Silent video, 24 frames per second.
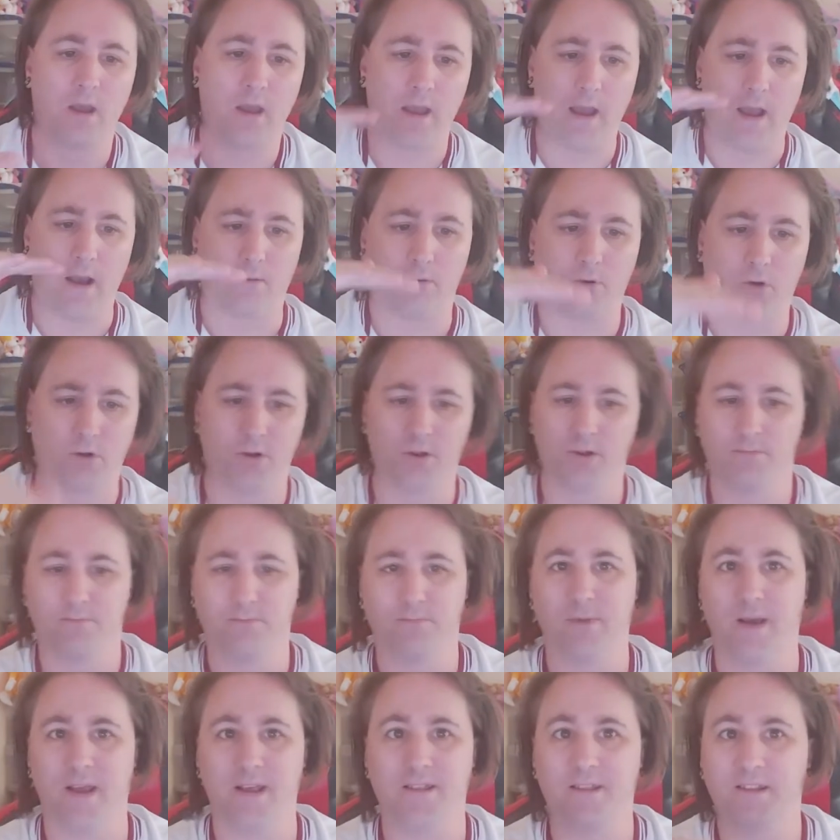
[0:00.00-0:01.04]
I'm gonna
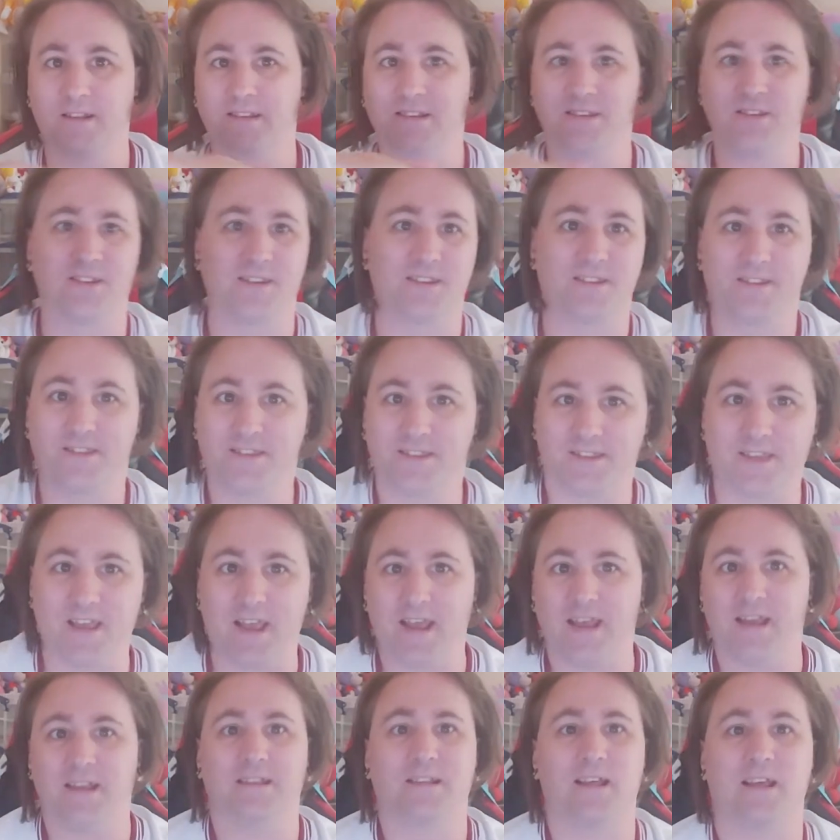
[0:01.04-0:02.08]
basically just
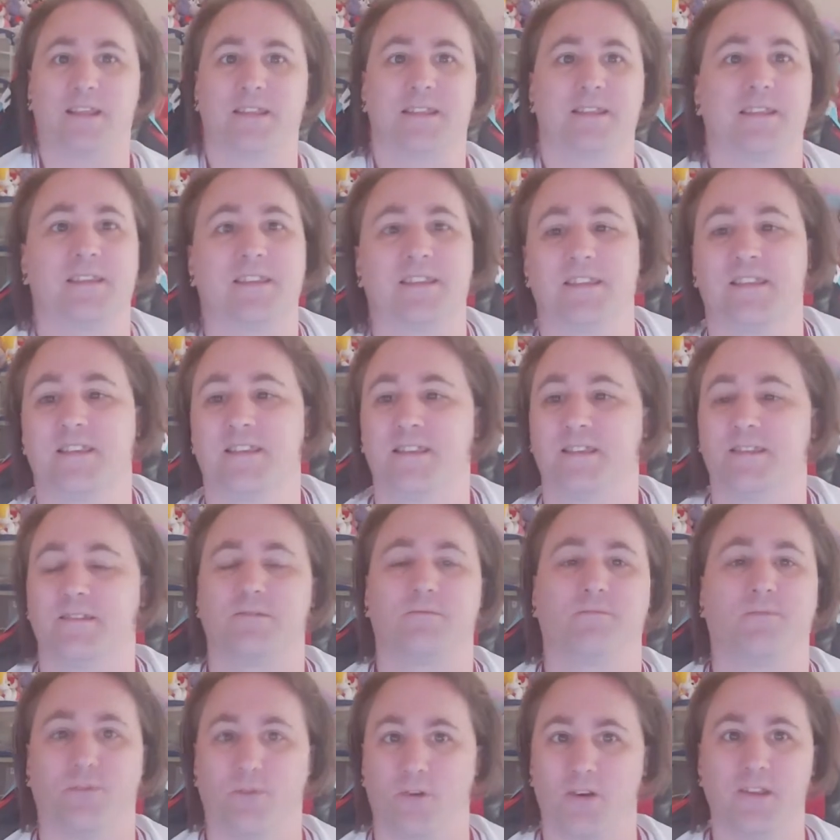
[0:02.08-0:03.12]
say let's
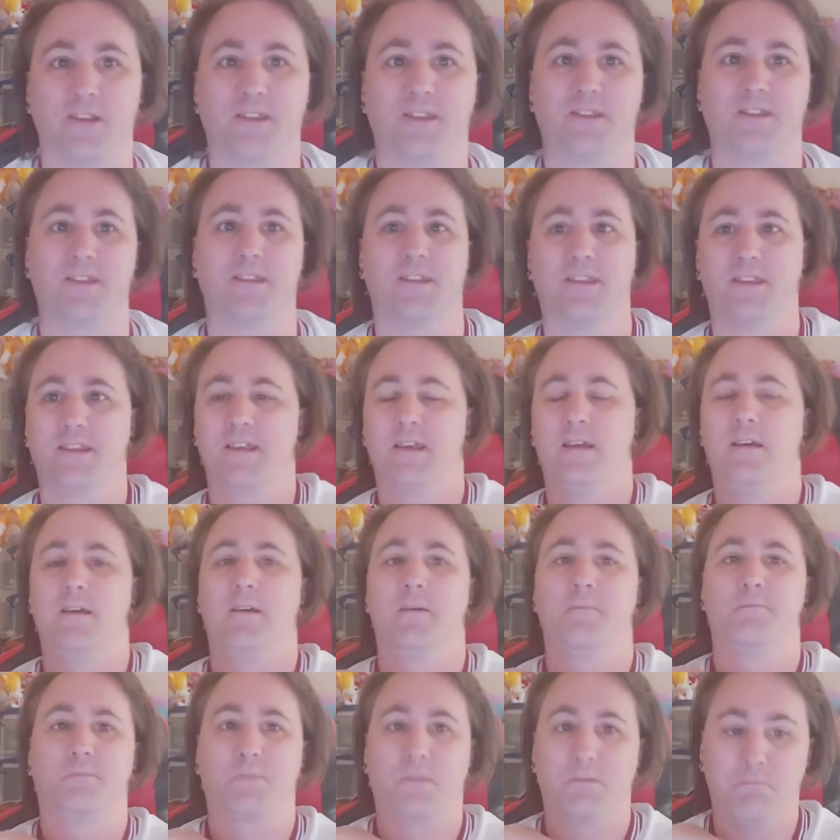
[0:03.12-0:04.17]
for instance,
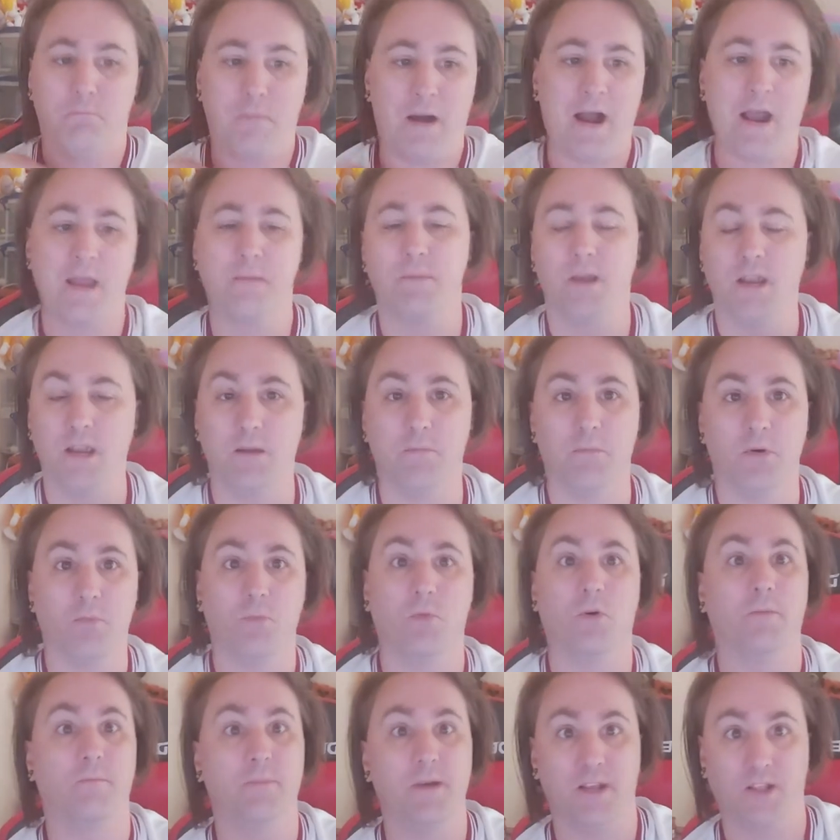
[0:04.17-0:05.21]
my minimum
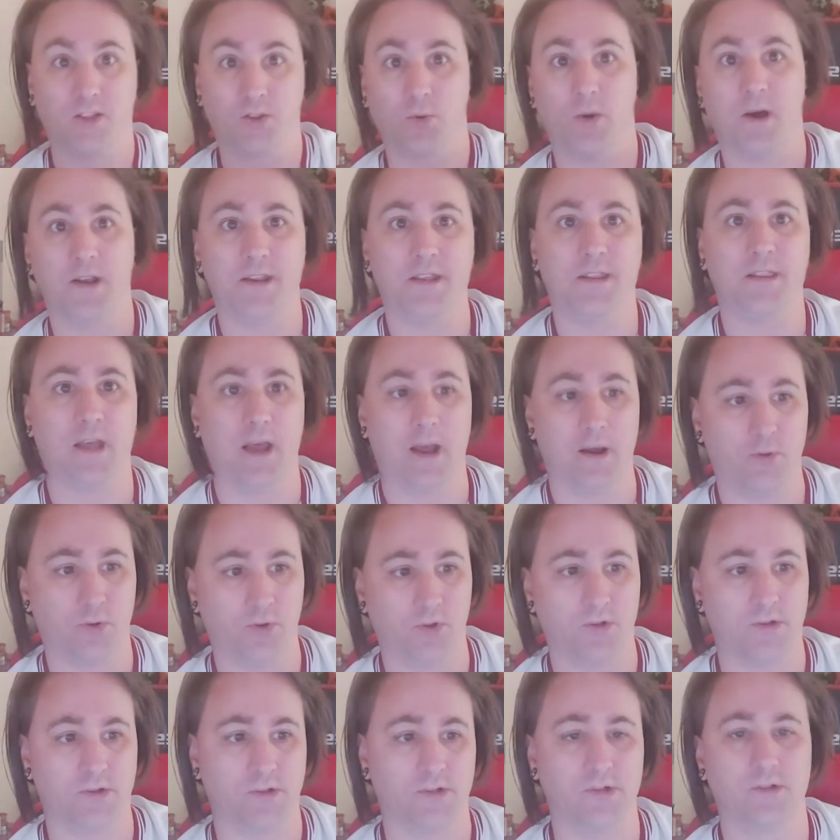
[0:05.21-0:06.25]
would be
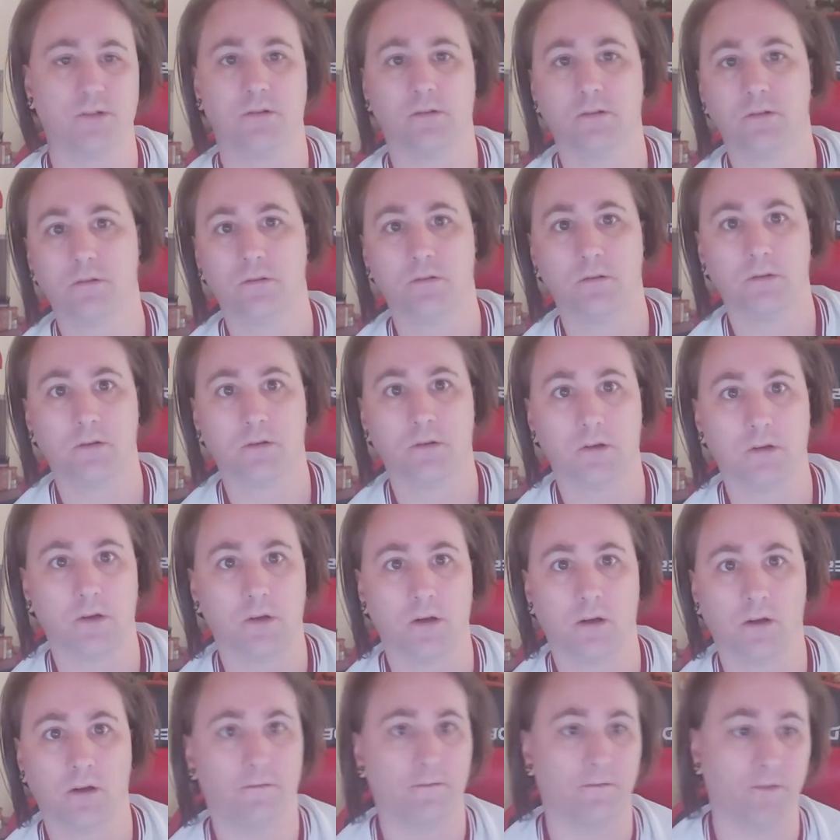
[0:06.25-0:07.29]
20,000
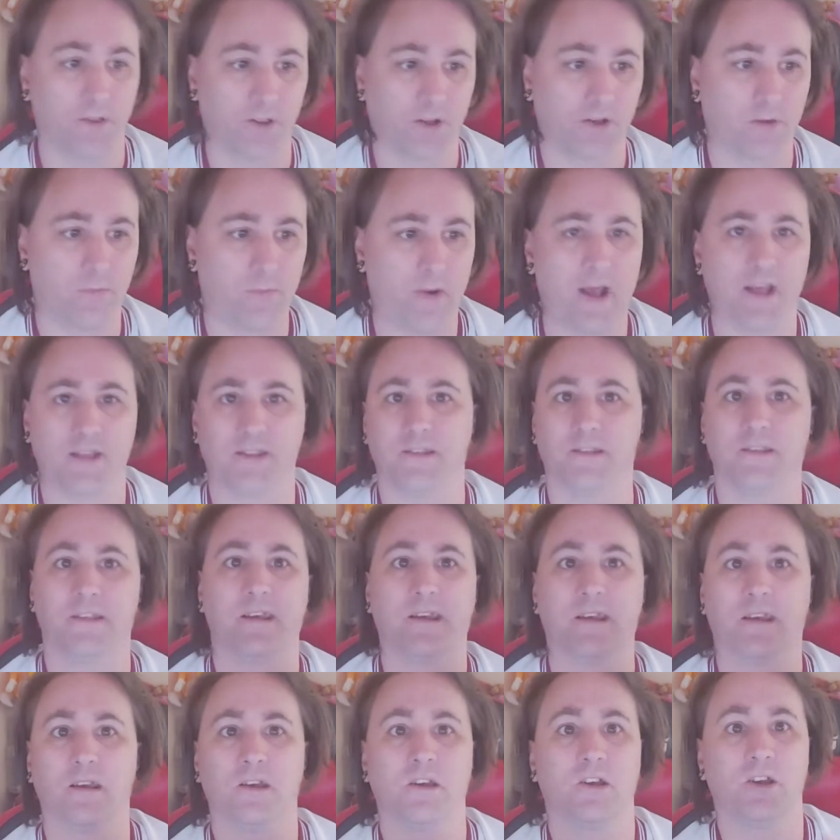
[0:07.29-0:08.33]
for the
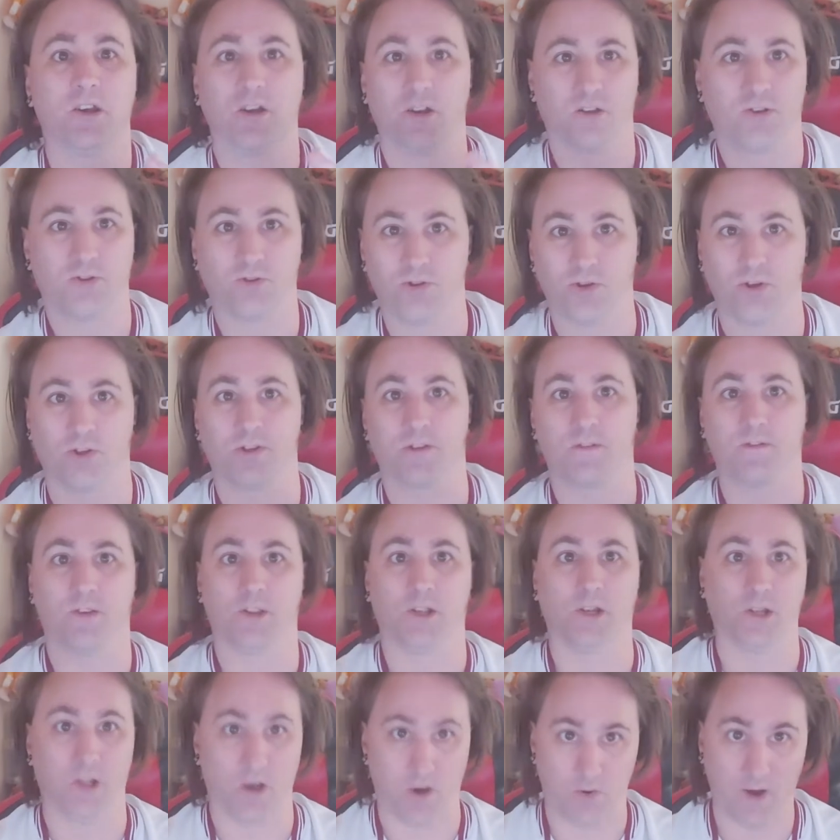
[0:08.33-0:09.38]
capacity, just for the
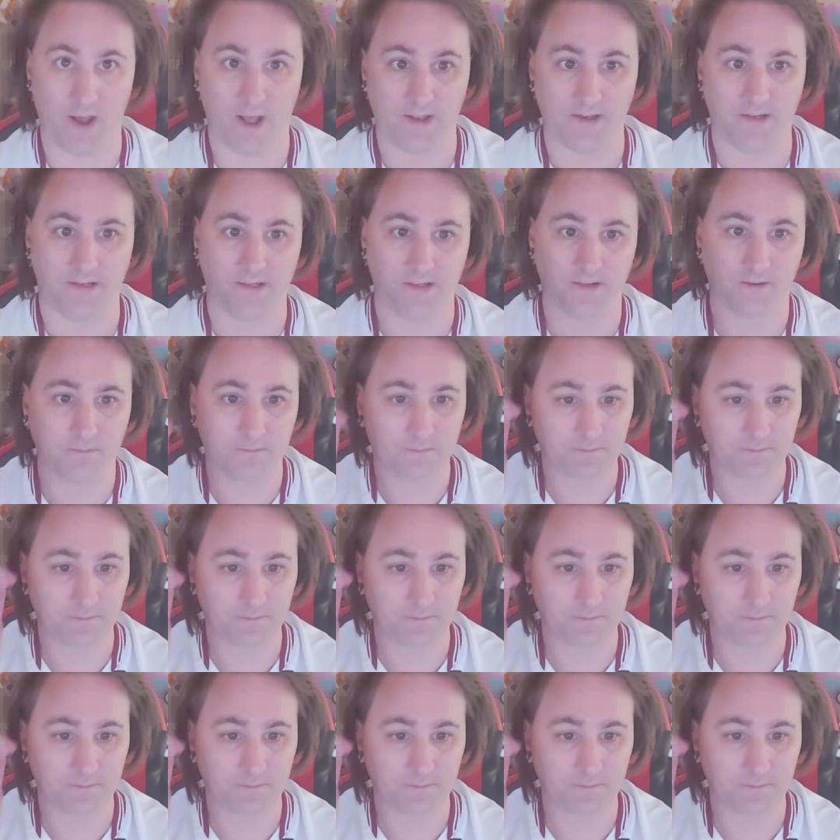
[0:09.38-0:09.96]
low end.